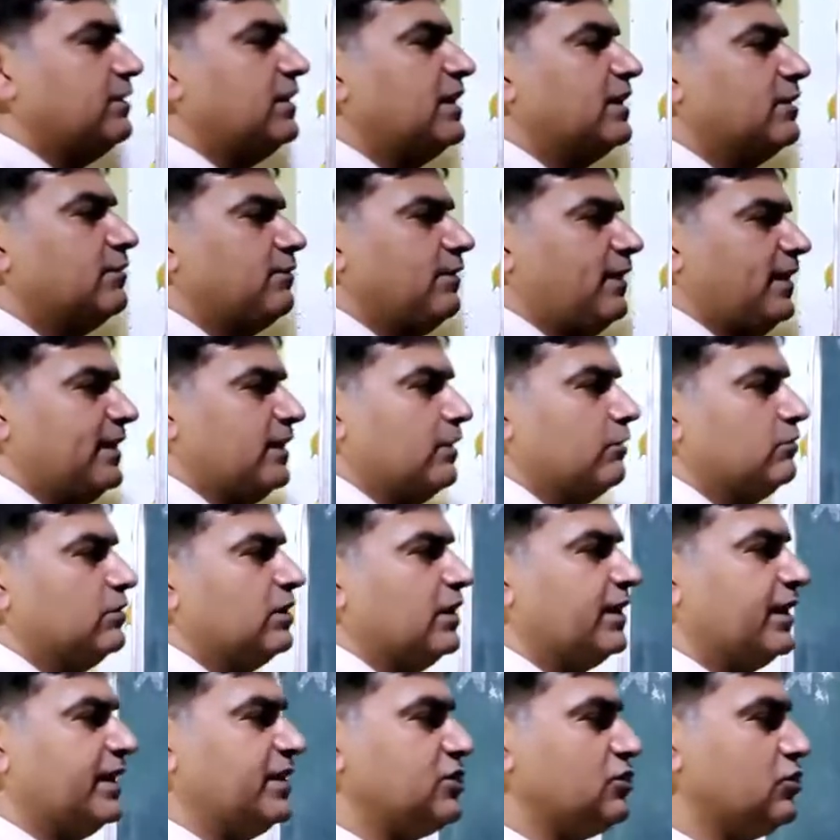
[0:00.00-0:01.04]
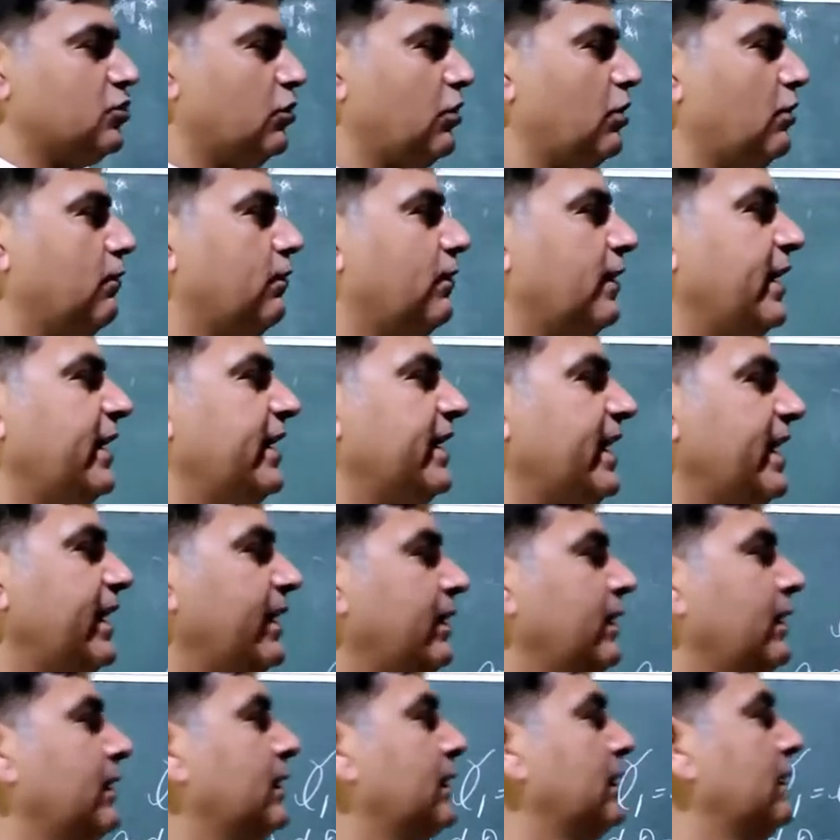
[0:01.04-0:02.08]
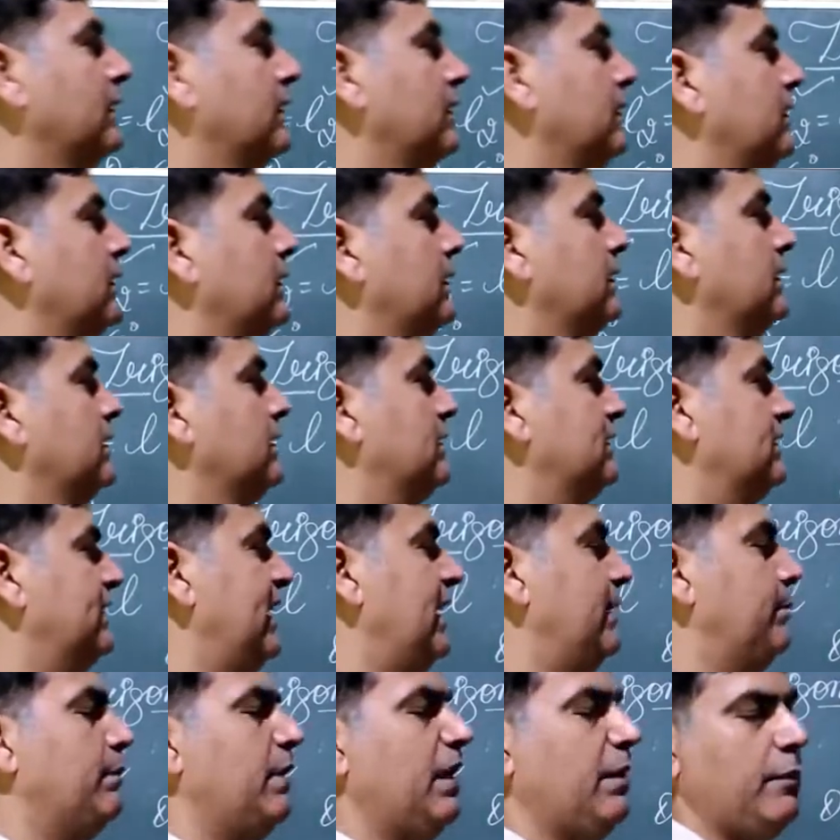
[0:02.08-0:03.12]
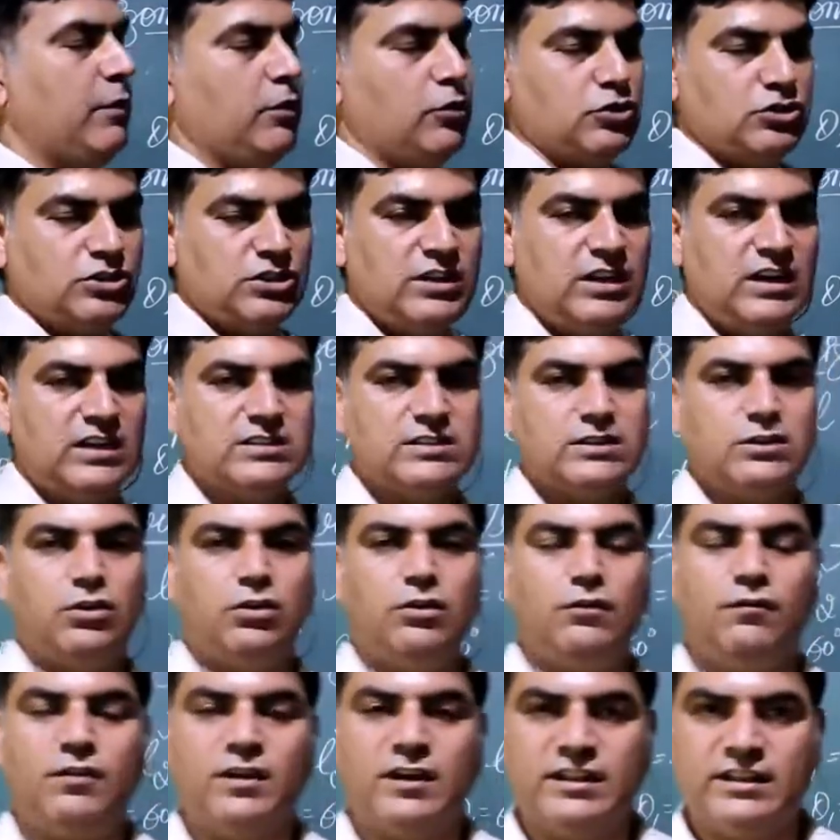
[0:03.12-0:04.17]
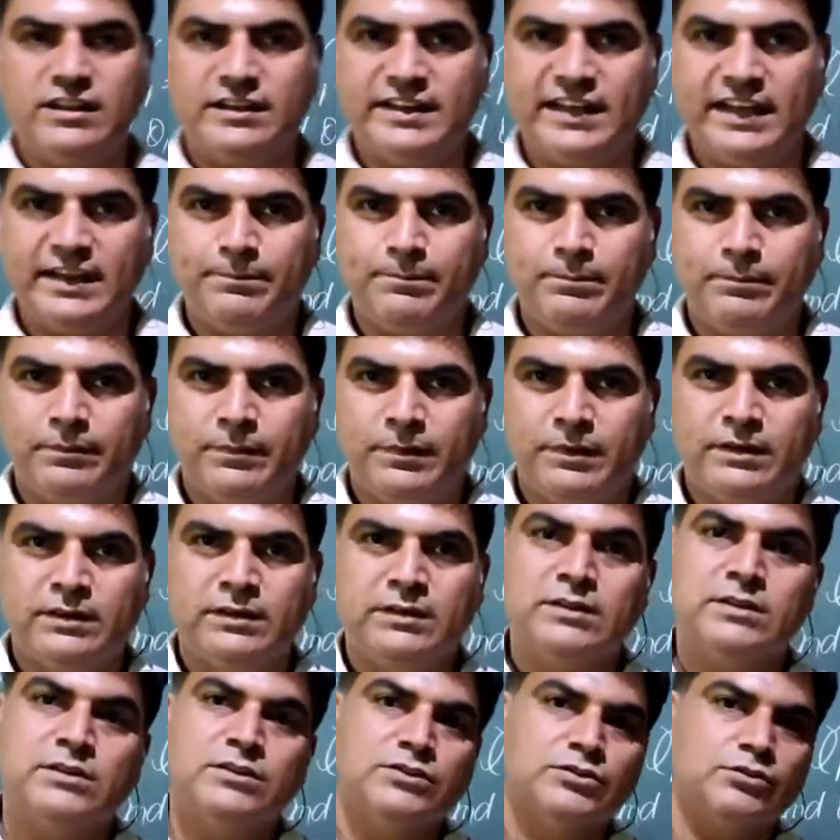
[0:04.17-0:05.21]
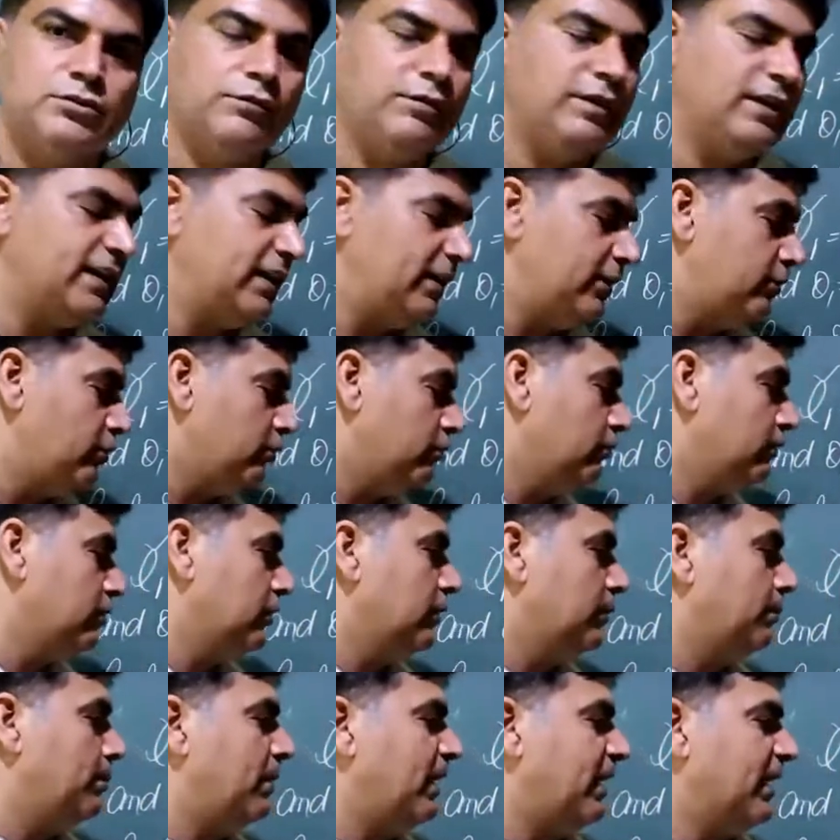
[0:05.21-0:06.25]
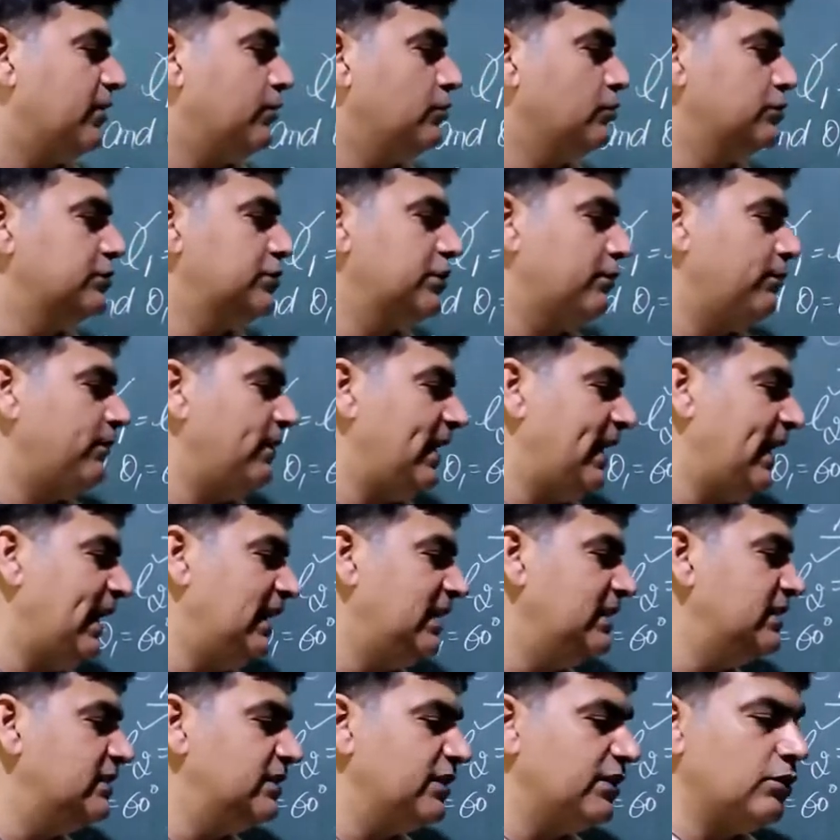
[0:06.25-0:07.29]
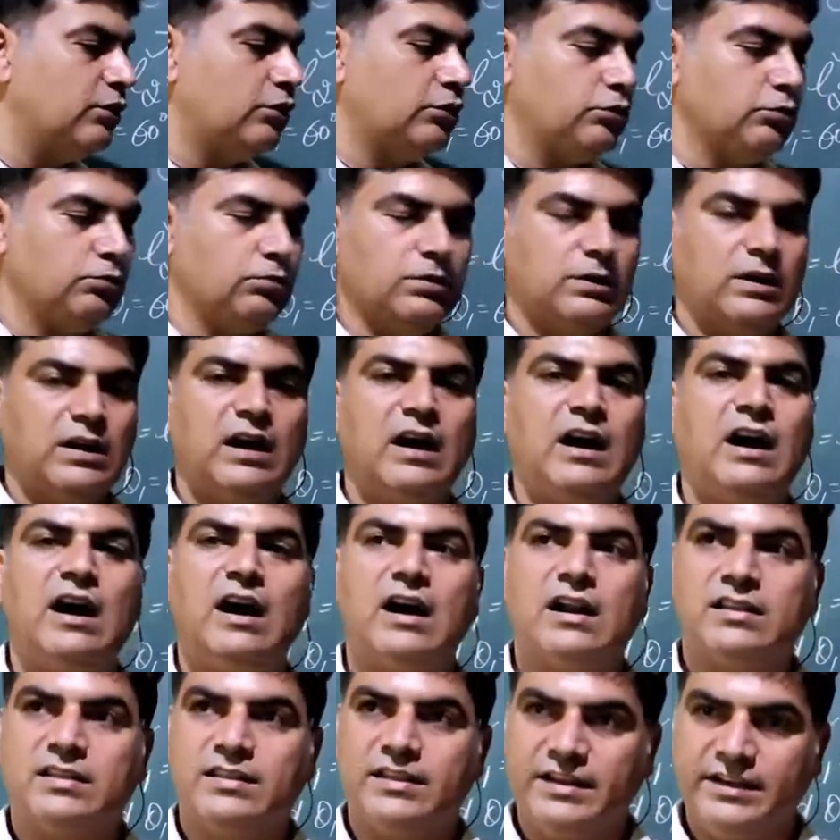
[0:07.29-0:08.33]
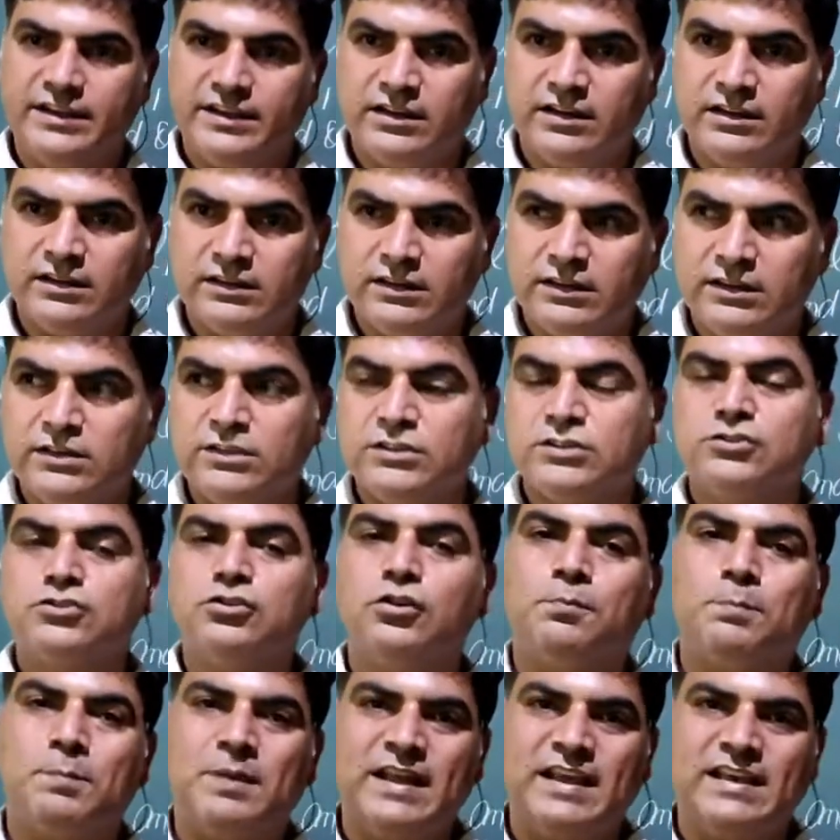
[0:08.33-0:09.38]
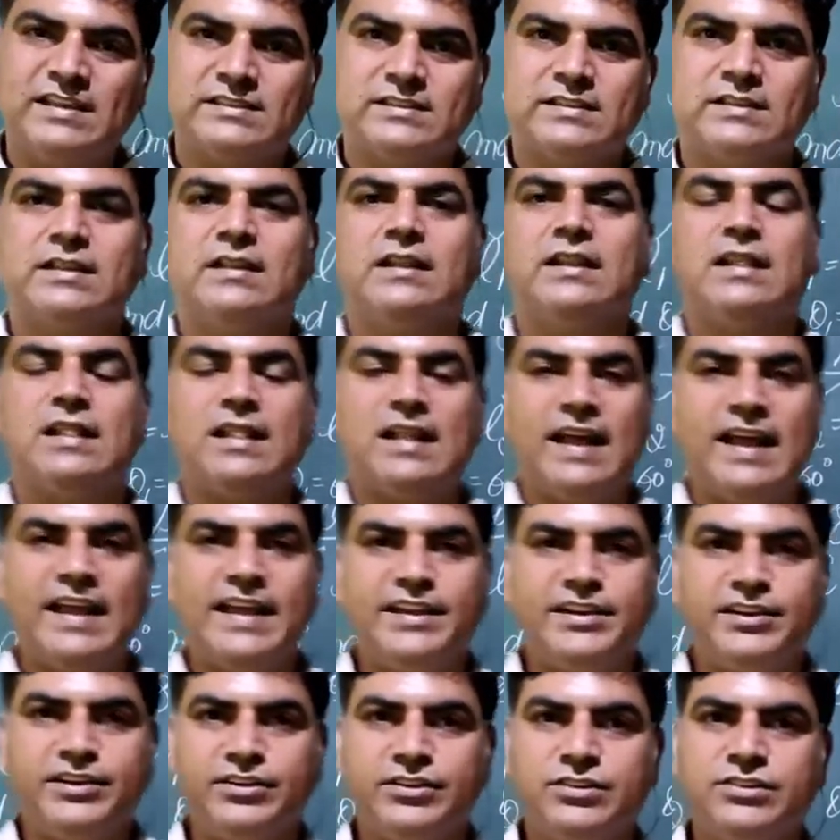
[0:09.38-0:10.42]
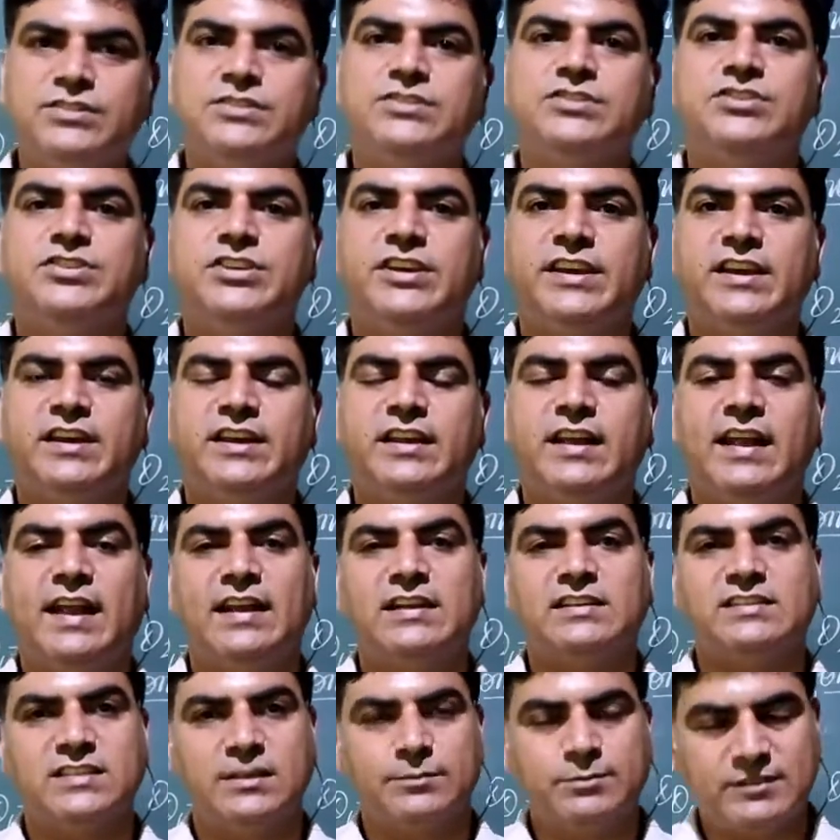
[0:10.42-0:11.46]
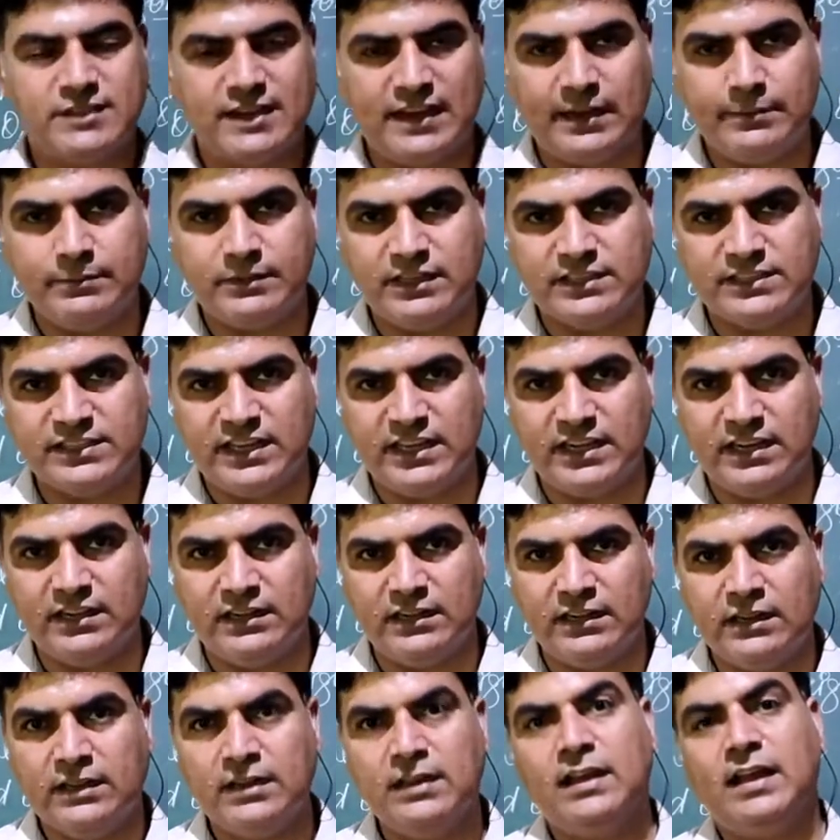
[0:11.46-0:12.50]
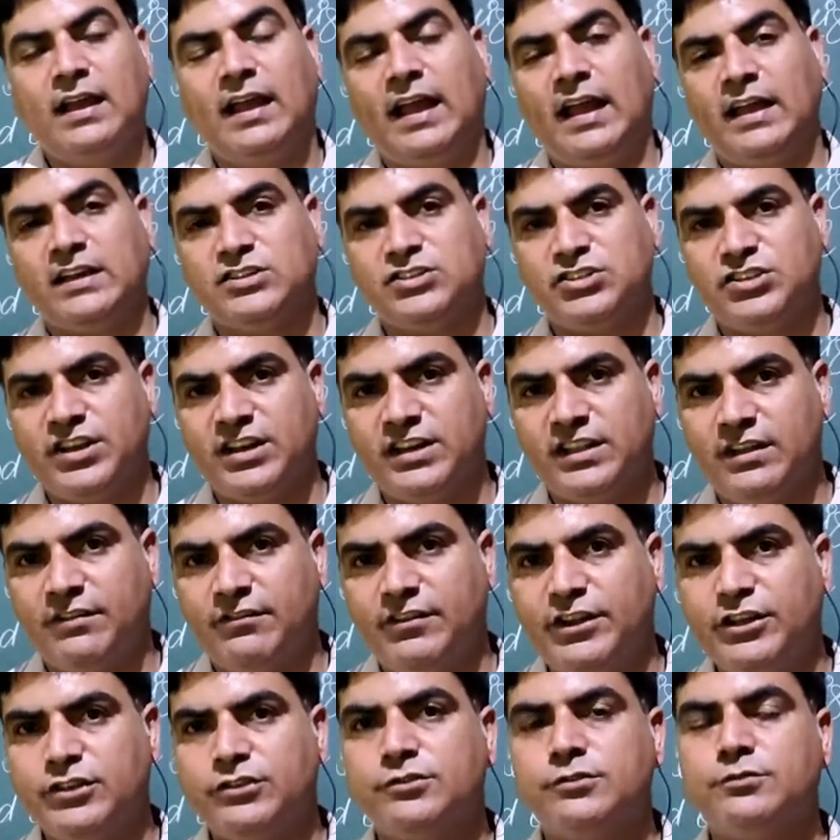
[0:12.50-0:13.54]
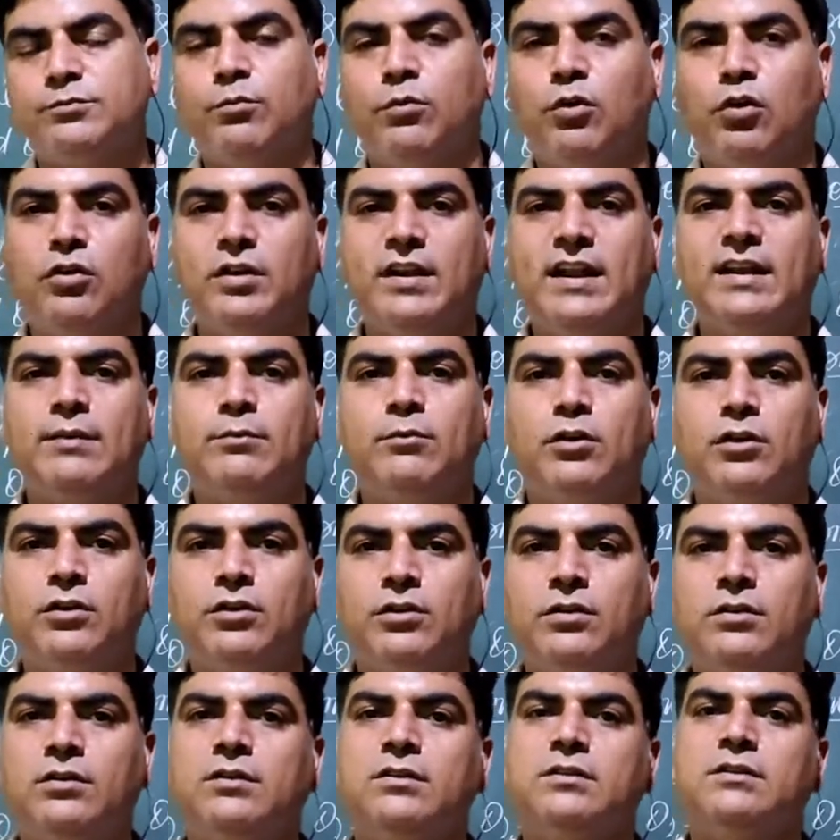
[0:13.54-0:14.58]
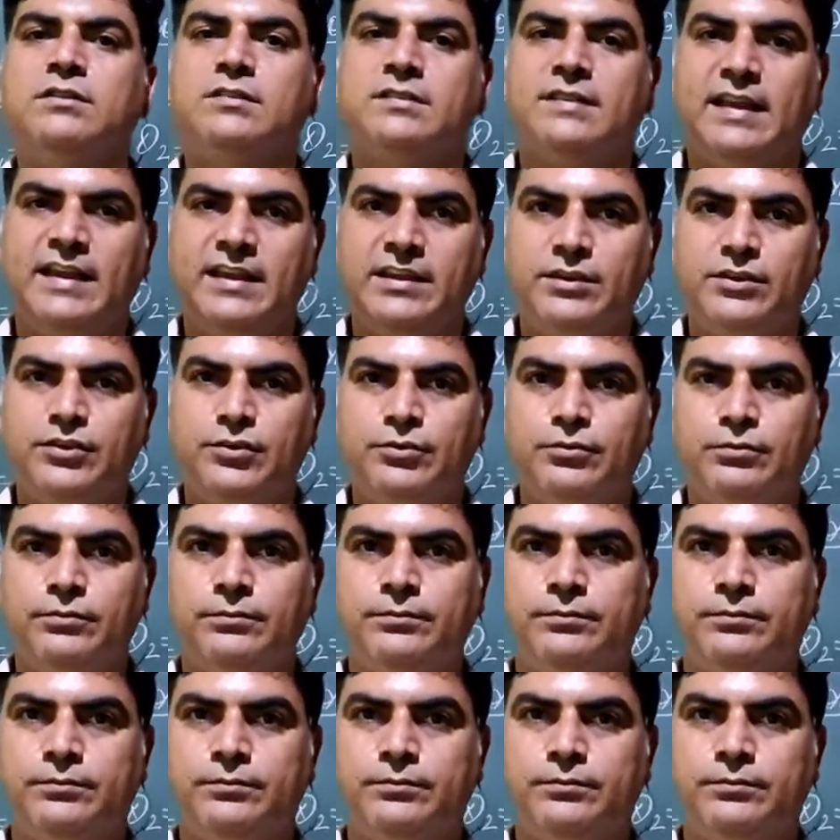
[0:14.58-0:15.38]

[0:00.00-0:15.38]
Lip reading: we can find out the ratio of radii. Same maybe question asked of another type. So we can do by use of L is equal to R theta. So please like, share and subscribe the channel and share the videos more and more. Thank you.